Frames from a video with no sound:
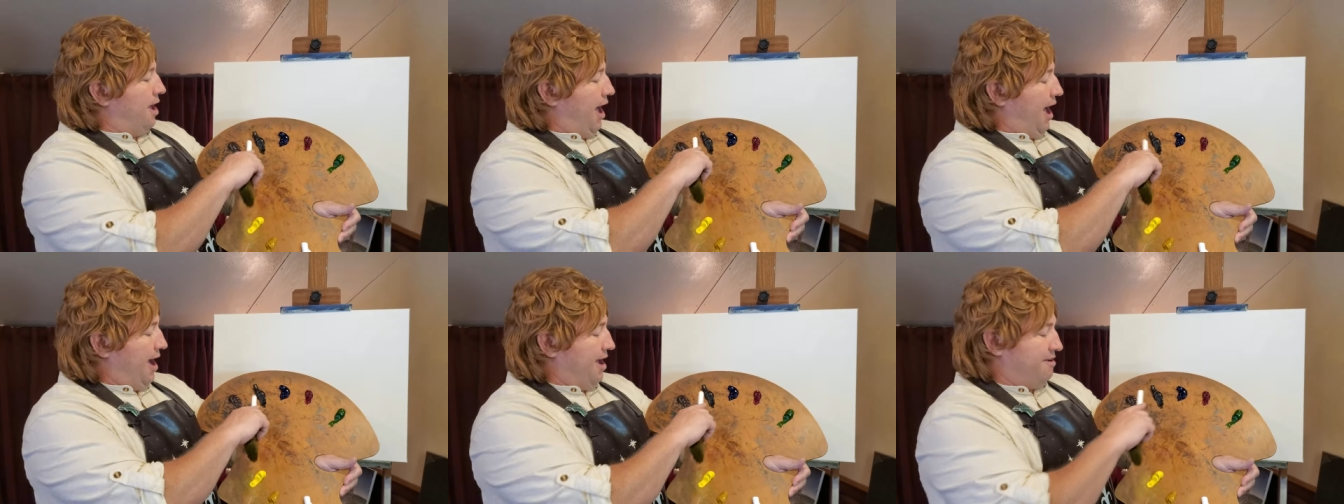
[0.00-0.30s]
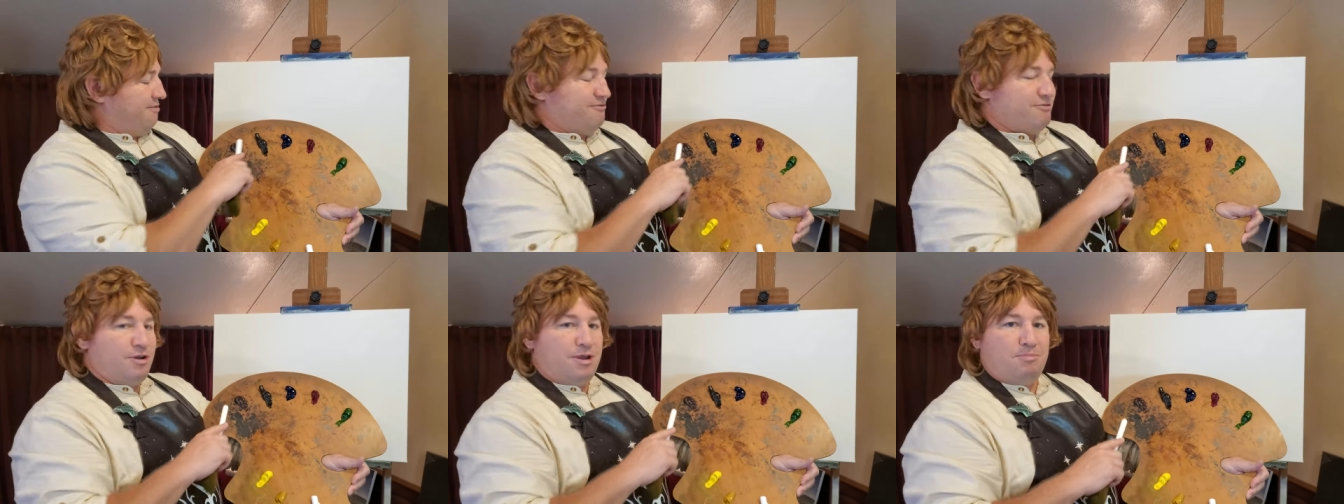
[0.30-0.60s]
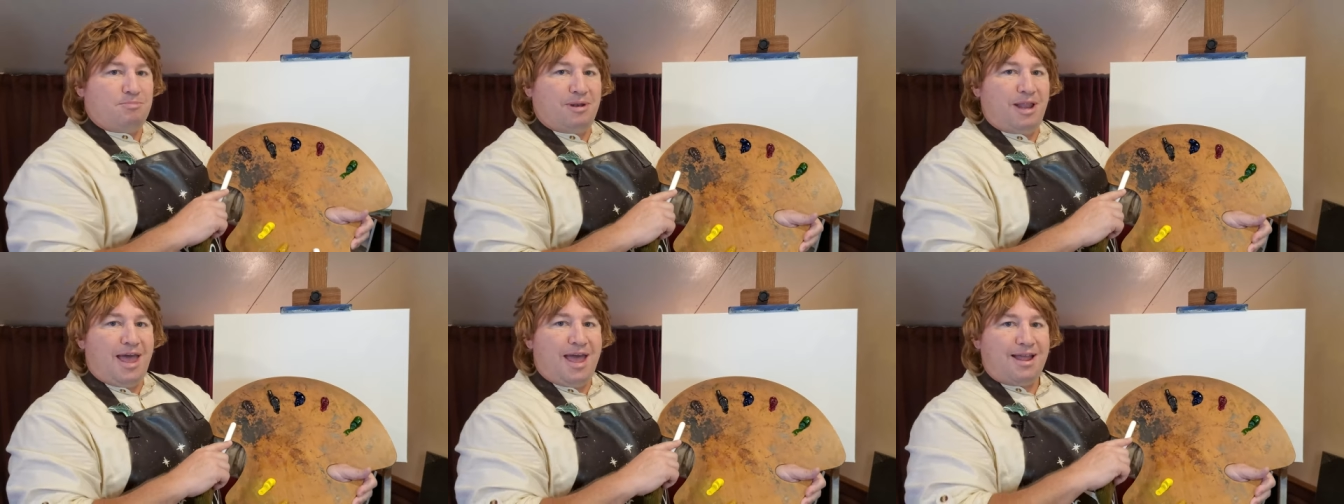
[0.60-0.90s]
ivory
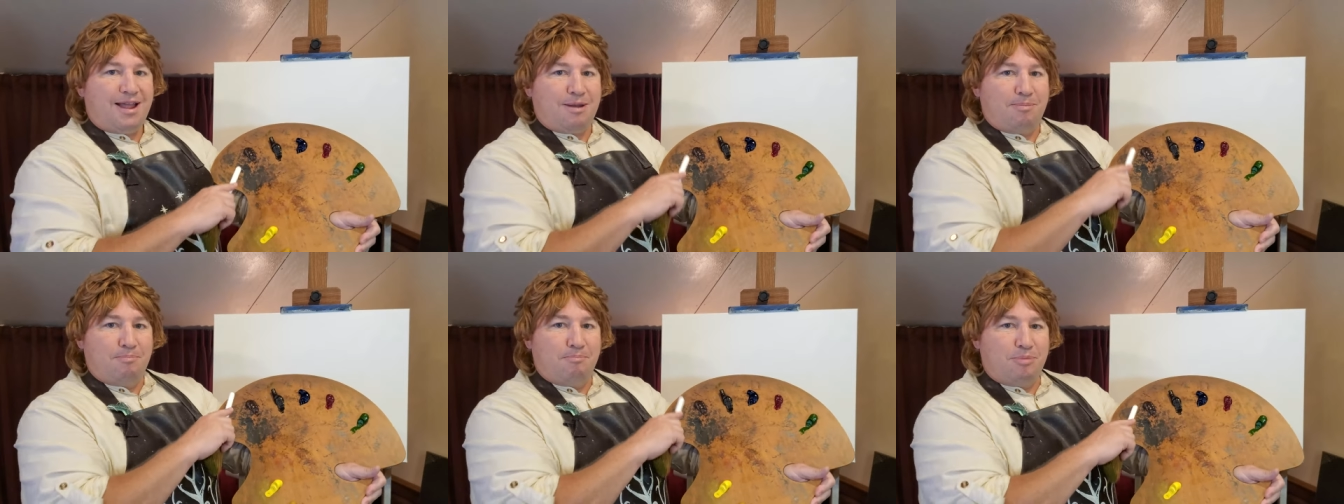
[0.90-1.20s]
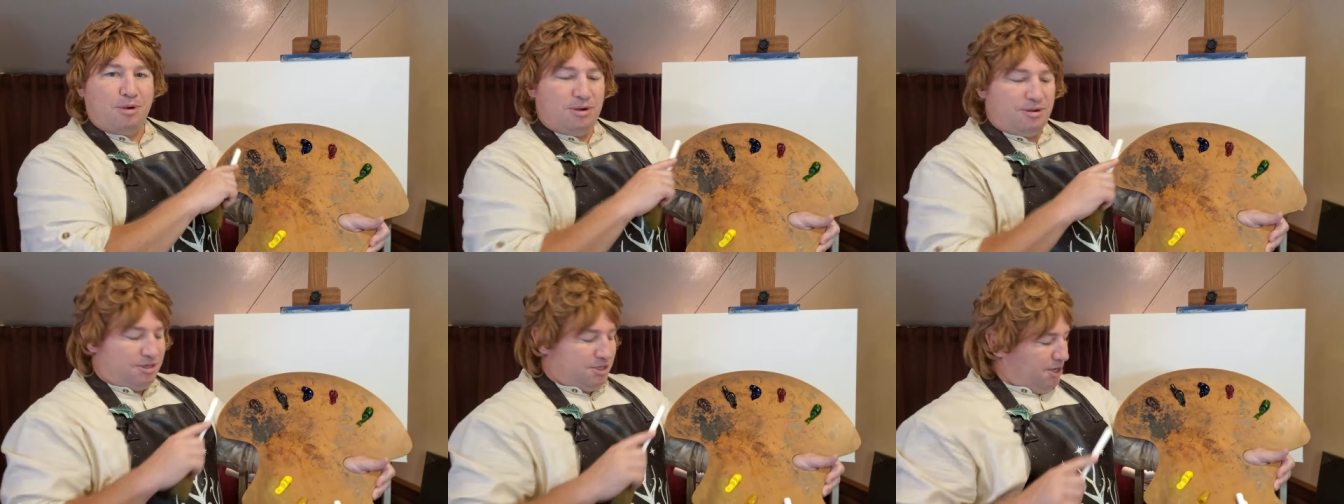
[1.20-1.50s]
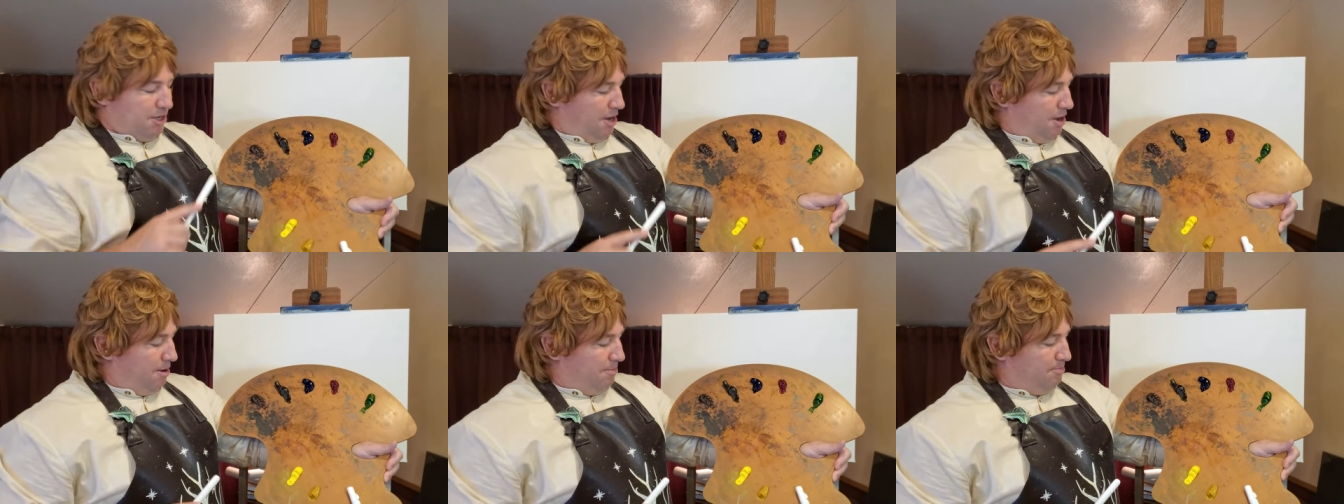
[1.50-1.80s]
black, burnt
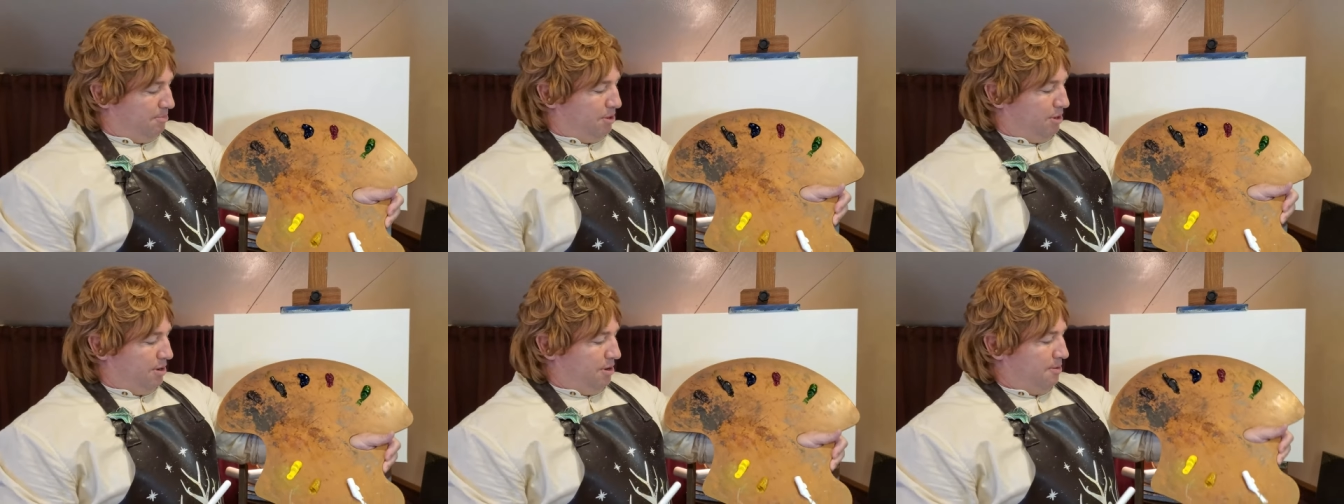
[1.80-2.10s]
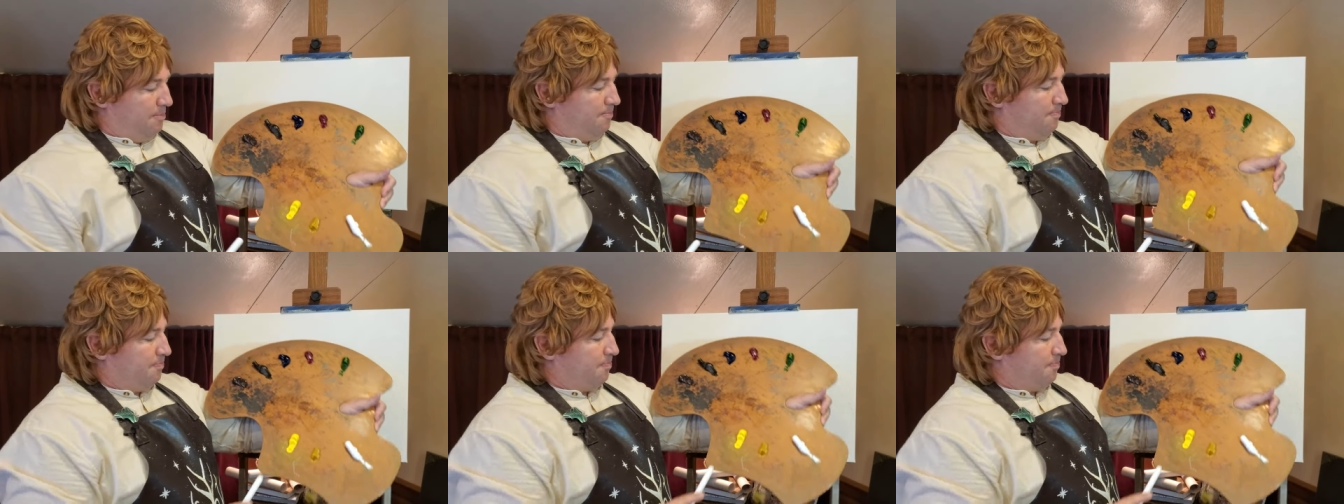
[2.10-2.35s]
umber,